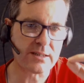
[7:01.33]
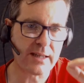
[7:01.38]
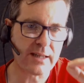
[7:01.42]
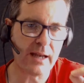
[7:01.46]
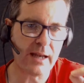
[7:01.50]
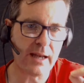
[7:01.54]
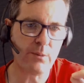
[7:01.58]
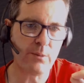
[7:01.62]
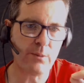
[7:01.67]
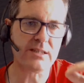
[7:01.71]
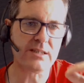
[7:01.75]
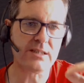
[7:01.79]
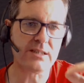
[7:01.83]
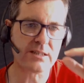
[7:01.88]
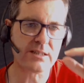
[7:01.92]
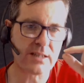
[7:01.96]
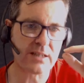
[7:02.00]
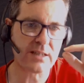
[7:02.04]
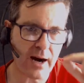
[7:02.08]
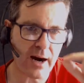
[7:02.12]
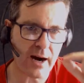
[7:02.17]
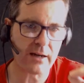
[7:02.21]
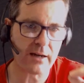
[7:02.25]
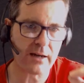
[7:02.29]
instead we
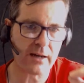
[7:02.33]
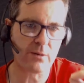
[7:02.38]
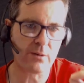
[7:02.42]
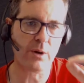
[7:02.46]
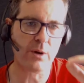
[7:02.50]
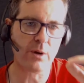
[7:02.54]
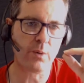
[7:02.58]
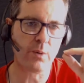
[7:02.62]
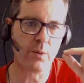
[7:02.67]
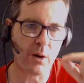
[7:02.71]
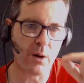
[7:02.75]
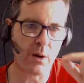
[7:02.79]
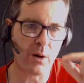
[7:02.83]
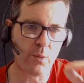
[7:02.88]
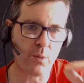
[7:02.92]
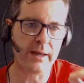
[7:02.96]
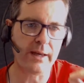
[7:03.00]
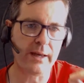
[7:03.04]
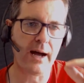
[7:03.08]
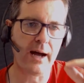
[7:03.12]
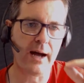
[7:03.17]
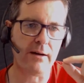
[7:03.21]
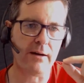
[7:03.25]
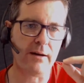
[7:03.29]
start with what
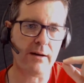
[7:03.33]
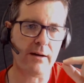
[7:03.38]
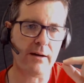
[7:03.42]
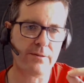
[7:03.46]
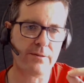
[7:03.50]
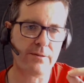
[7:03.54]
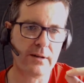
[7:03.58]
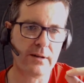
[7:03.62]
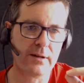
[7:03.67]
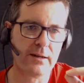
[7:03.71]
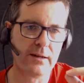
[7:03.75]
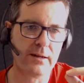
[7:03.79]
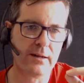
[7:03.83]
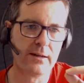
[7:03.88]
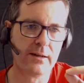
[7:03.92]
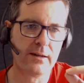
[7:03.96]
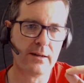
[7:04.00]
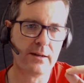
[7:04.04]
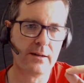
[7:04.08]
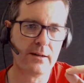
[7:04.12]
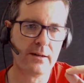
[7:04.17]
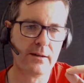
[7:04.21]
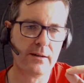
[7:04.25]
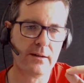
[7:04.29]
we have.
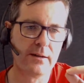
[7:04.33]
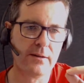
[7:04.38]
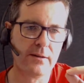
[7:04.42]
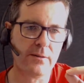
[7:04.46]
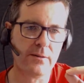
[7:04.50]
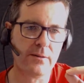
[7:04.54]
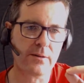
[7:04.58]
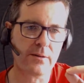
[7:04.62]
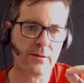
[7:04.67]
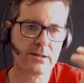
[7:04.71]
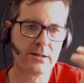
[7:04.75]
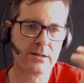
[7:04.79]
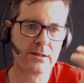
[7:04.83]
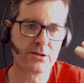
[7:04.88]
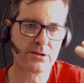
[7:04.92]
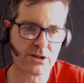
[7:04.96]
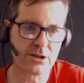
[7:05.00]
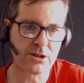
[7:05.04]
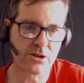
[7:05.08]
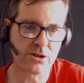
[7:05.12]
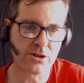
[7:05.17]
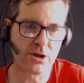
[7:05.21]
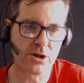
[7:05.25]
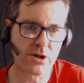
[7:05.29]
Okay, so
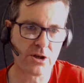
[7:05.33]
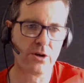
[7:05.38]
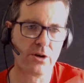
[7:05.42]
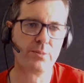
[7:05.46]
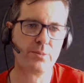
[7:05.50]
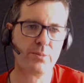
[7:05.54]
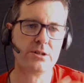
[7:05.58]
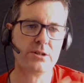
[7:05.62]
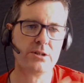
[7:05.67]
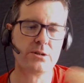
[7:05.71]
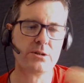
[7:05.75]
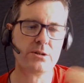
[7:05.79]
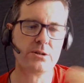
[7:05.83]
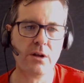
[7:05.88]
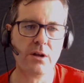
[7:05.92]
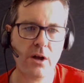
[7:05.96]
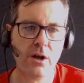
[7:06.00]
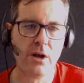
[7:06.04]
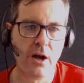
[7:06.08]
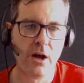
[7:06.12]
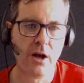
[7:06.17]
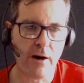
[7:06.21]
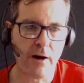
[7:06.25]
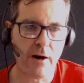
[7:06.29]
that's the third principle.
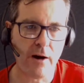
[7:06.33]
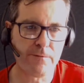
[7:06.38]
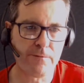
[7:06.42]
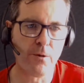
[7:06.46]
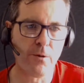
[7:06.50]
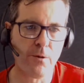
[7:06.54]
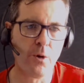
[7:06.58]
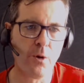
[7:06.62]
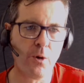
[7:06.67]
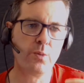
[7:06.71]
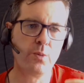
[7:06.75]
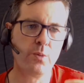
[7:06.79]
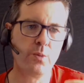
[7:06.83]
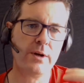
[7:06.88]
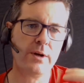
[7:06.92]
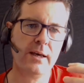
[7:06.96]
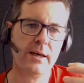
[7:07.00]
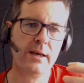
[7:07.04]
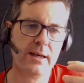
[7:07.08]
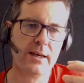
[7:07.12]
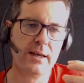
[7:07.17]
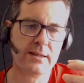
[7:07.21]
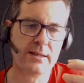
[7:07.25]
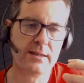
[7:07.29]
A fourth
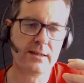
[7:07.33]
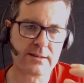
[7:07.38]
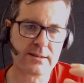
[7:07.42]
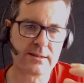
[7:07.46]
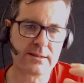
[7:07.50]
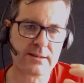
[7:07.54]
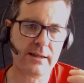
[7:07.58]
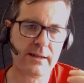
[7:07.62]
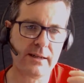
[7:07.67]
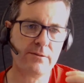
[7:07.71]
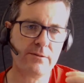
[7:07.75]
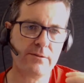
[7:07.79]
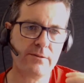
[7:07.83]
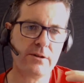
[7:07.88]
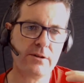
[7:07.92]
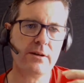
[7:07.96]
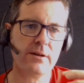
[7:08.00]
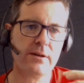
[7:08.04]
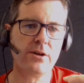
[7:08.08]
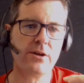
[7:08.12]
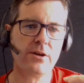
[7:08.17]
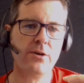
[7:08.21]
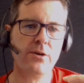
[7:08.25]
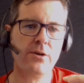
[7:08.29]
one is this idea of
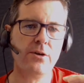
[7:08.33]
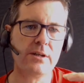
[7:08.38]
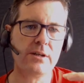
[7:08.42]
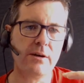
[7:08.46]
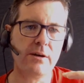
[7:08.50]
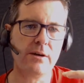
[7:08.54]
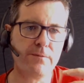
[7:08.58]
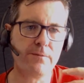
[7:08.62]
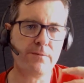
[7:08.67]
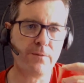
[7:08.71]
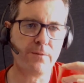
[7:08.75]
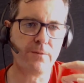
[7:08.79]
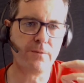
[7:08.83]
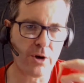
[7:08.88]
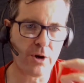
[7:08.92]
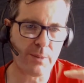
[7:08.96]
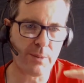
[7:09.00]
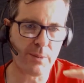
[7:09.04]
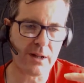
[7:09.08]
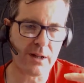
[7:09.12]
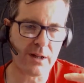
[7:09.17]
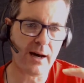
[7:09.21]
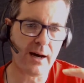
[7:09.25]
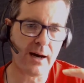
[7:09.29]
the
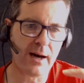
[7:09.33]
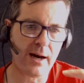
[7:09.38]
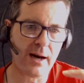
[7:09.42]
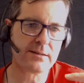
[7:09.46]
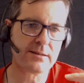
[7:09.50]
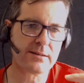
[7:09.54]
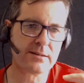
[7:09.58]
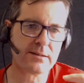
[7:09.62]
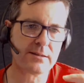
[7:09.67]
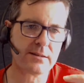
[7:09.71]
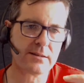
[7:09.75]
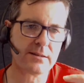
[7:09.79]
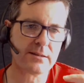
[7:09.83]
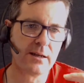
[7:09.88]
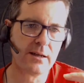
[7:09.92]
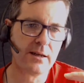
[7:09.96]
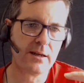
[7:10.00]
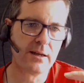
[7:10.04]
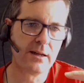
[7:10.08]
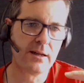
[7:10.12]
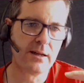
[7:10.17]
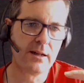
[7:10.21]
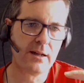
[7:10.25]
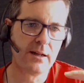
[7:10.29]
affordable loss.
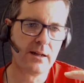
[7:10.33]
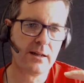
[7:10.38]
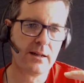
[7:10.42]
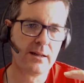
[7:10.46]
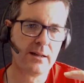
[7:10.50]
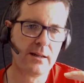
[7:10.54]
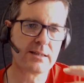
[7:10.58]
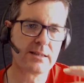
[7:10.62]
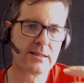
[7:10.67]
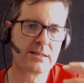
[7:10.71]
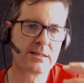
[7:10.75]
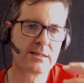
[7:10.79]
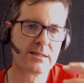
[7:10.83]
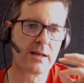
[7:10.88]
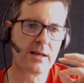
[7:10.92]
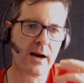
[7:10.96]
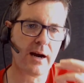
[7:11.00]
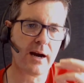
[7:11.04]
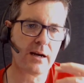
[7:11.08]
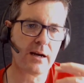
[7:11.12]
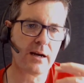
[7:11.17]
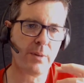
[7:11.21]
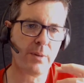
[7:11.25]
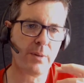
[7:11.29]
Let's
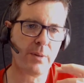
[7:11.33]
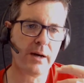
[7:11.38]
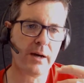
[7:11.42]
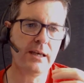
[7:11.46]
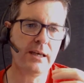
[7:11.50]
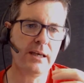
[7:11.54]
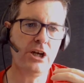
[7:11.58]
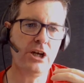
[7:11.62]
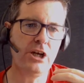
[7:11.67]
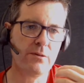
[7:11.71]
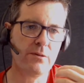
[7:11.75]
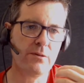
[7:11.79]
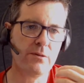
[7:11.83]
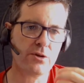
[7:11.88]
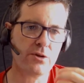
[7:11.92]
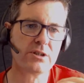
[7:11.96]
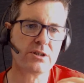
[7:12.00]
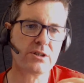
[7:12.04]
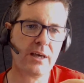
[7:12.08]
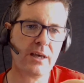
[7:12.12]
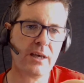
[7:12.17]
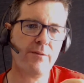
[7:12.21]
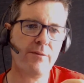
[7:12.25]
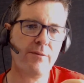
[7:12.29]
start by each of
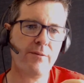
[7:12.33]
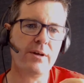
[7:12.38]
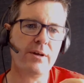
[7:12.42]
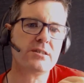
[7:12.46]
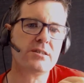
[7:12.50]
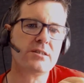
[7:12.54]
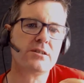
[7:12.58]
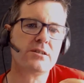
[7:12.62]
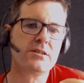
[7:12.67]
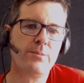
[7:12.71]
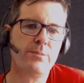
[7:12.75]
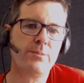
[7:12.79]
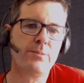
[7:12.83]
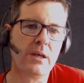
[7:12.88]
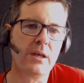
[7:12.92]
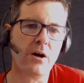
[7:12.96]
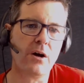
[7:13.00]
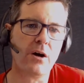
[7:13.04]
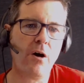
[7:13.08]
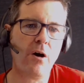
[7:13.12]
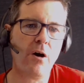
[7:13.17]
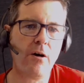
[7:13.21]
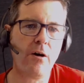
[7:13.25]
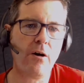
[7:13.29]
us giving
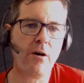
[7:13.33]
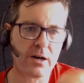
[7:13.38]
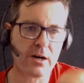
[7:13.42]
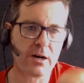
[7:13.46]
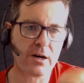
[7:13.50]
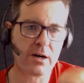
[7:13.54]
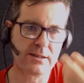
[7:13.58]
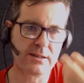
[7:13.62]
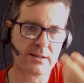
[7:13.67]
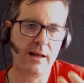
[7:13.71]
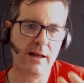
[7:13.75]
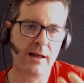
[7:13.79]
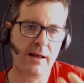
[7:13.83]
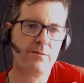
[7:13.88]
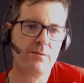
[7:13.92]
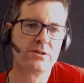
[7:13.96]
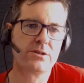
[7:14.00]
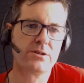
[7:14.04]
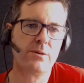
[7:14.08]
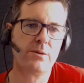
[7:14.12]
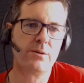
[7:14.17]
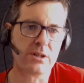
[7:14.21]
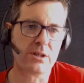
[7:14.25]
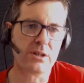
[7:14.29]
something of
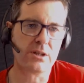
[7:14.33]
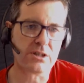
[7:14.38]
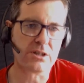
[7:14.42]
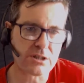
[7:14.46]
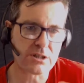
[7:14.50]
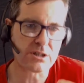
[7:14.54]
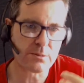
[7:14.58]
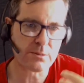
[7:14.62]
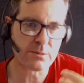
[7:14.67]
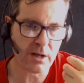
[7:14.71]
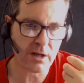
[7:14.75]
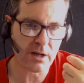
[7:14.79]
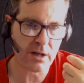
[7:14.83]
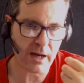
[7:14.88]
ourselves, something